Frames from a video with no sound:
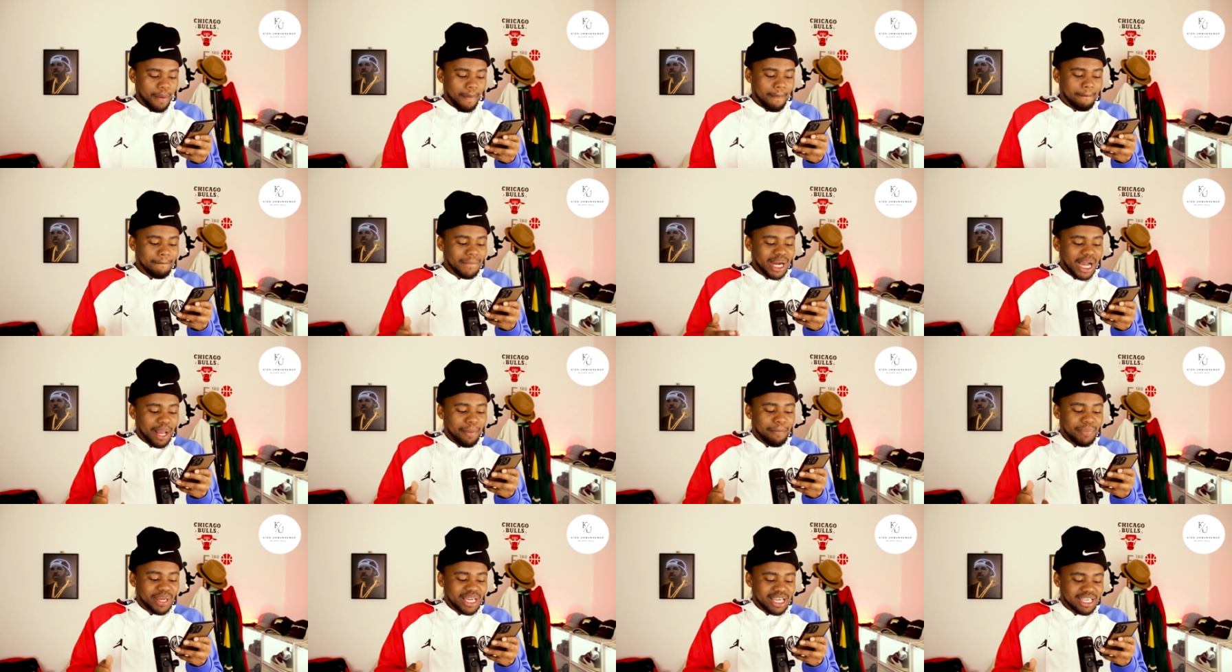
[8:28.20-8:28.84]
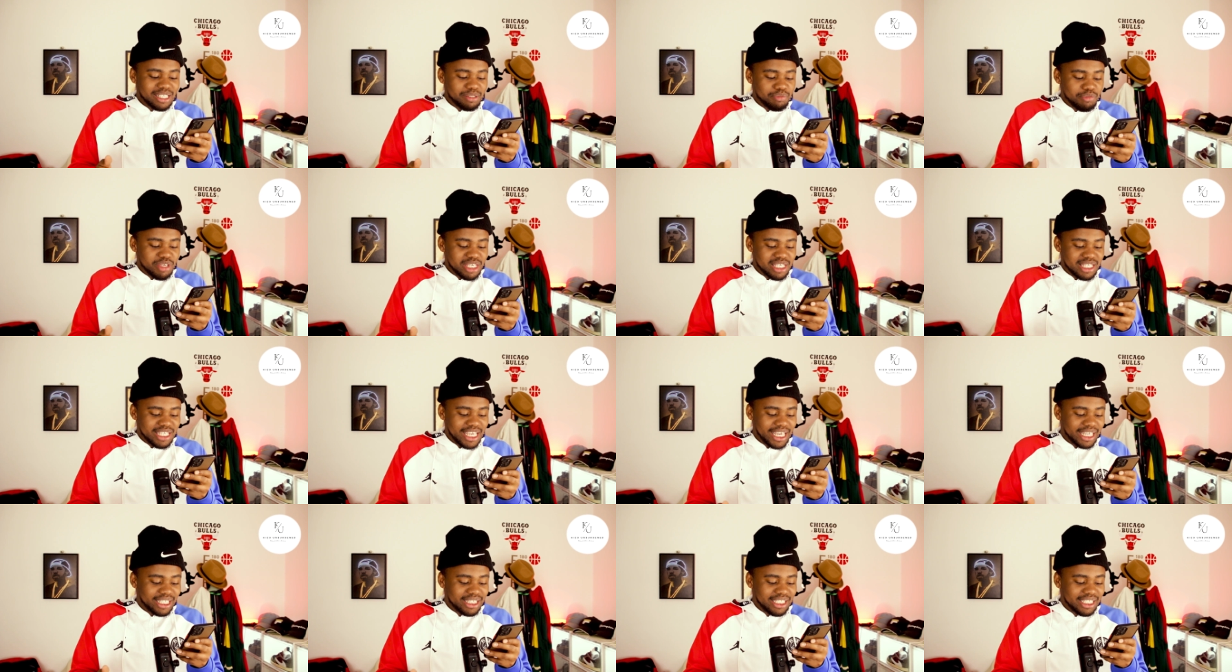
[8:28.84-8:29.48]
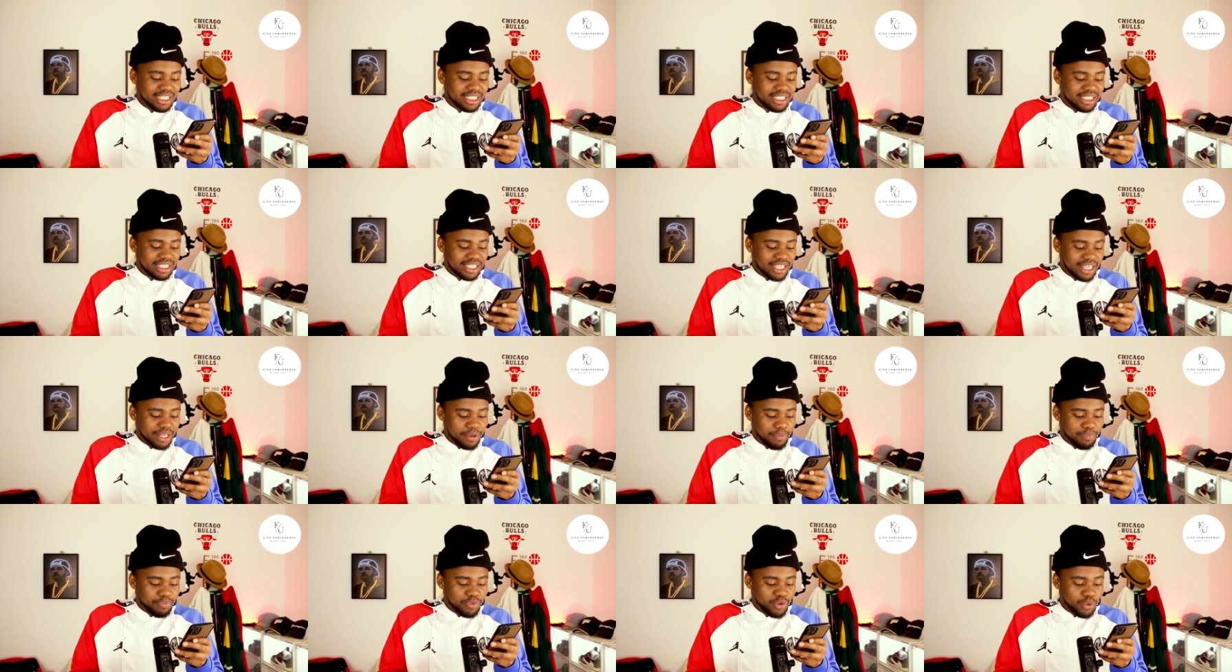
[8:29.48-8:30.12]
My biggest mistake this
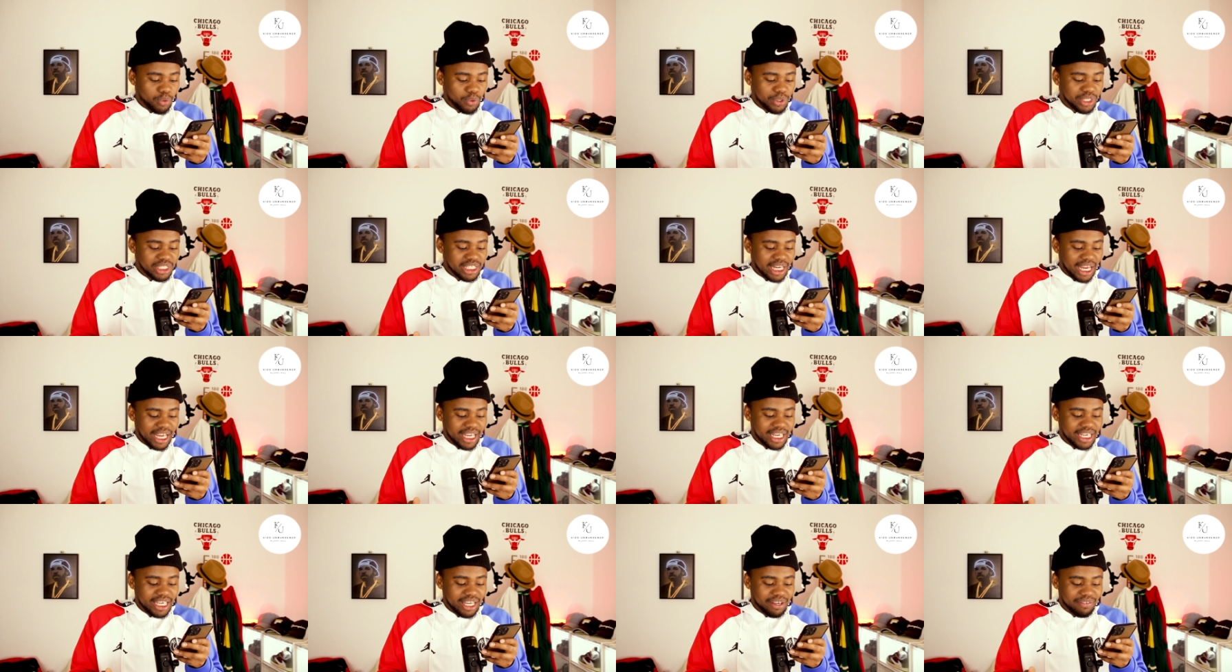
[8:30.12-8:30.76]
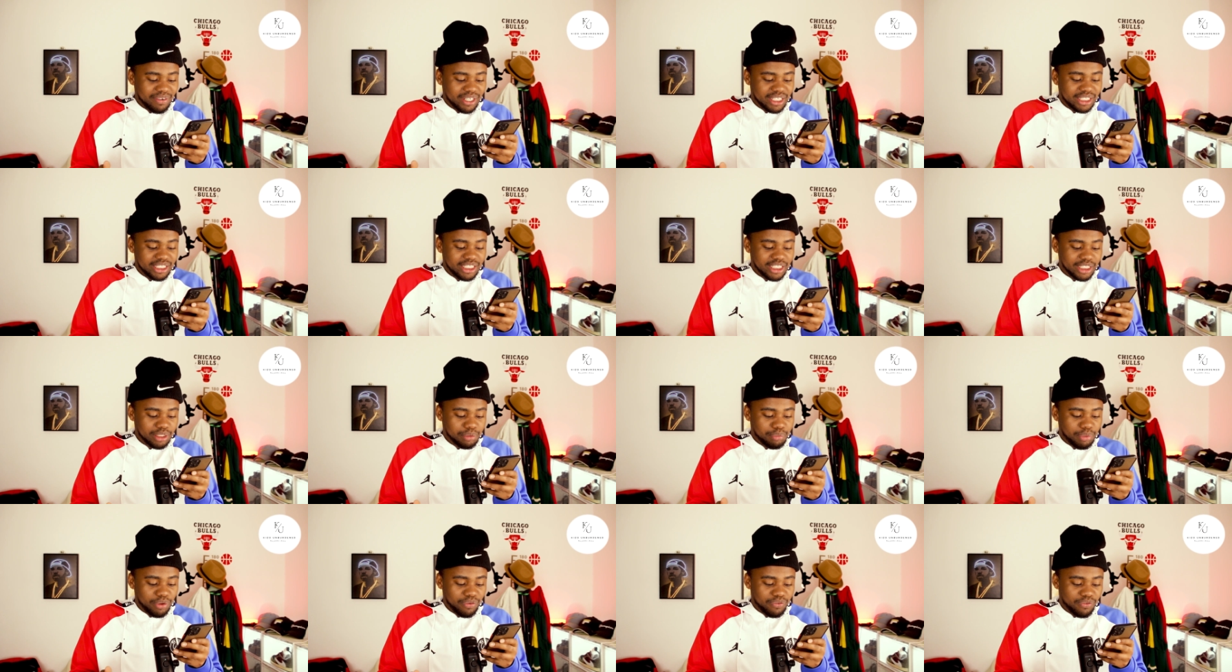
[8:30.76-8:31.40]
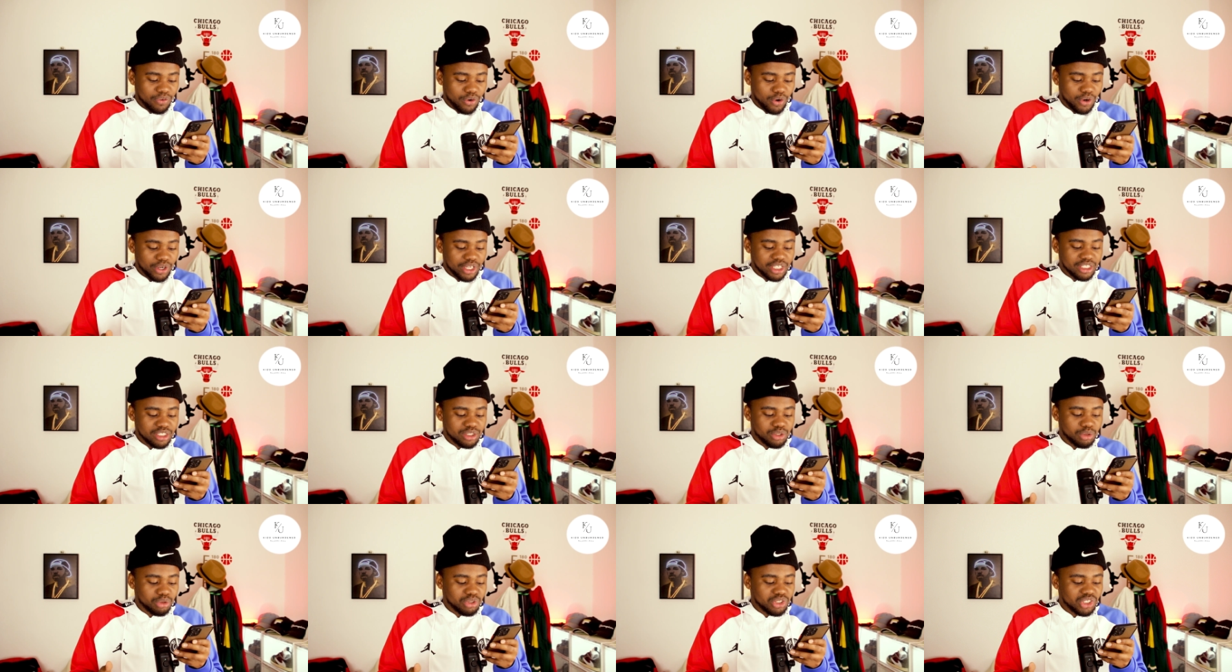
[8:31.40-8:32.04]
year, which I never did before,
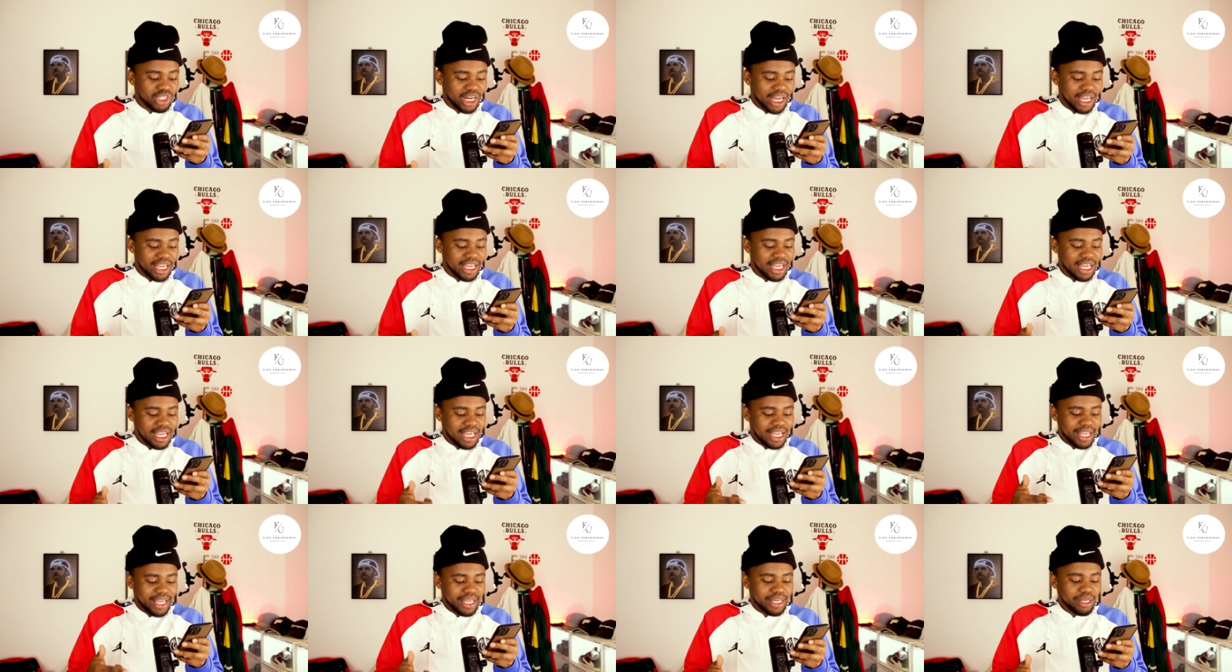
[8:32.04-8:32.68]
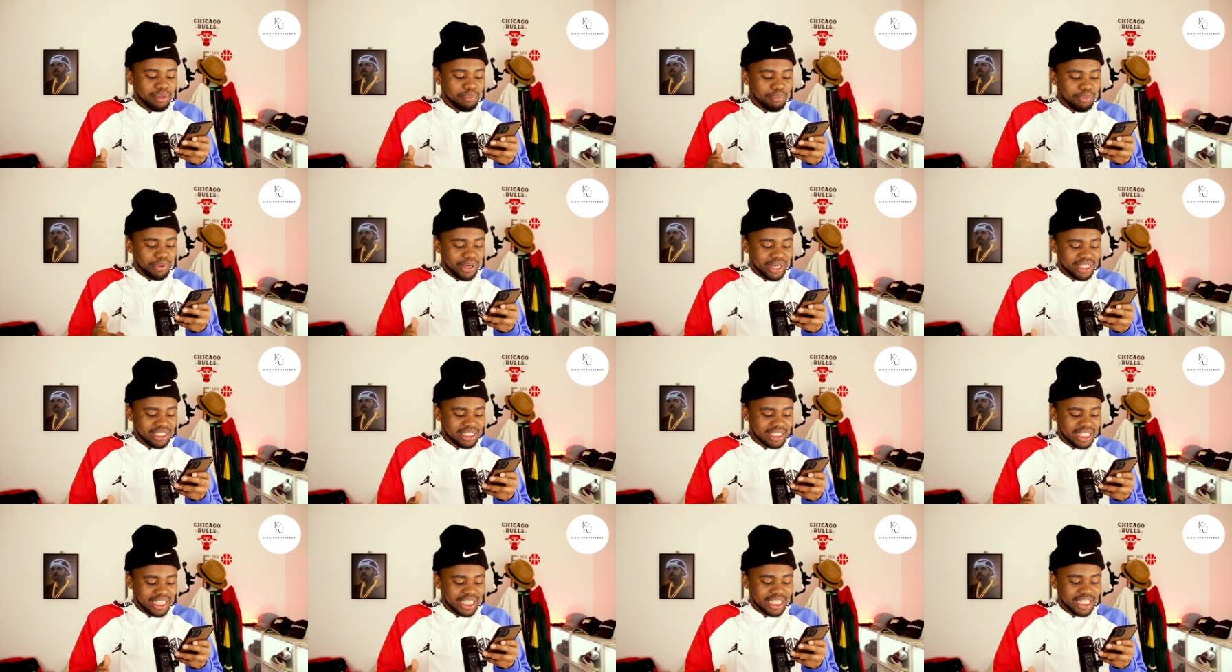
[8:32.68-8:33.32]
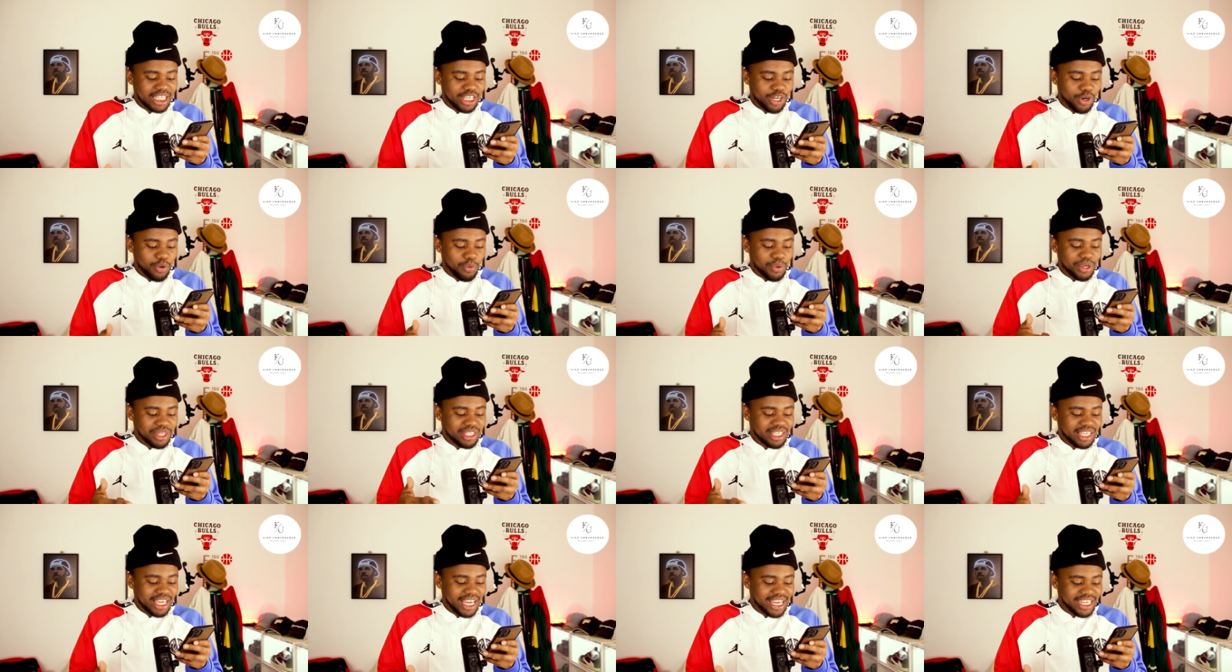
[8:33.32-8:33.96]
is to try and impress a girl
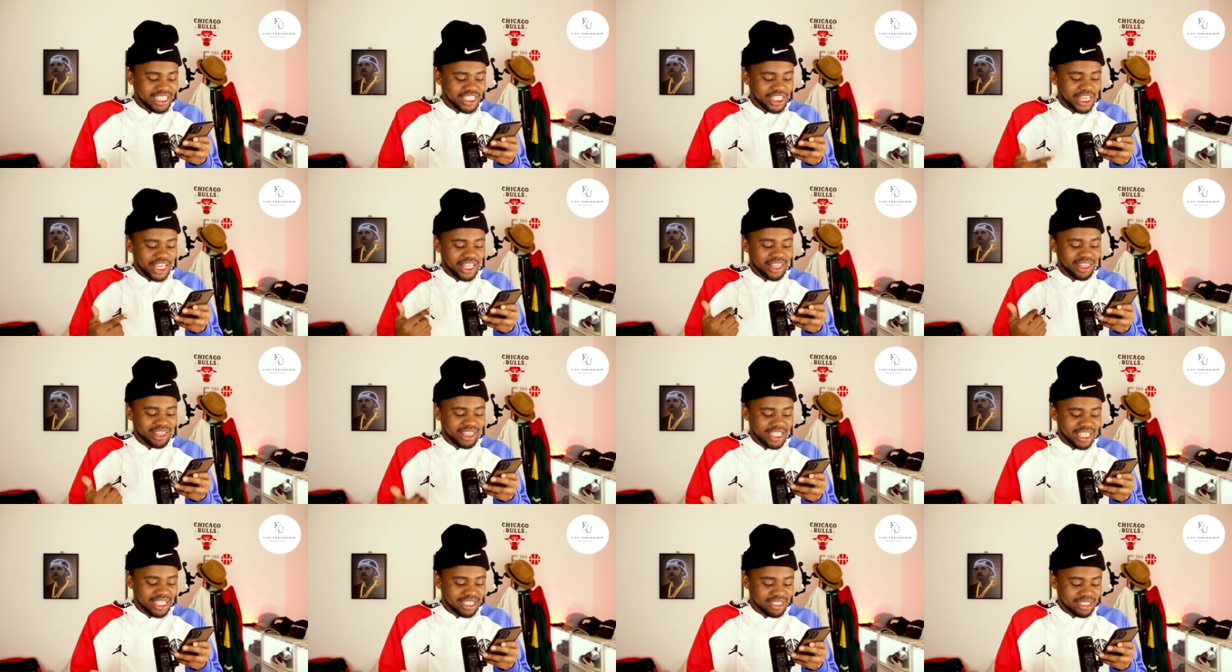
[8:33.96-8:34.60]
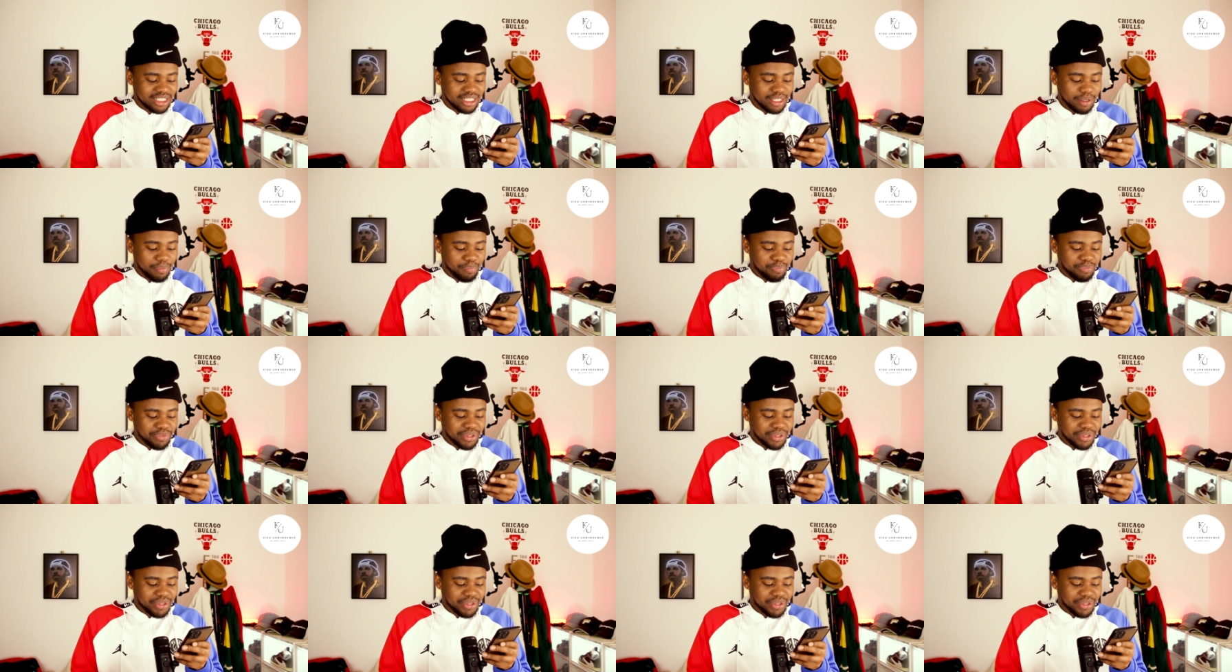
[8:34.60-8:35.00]
with cash and things.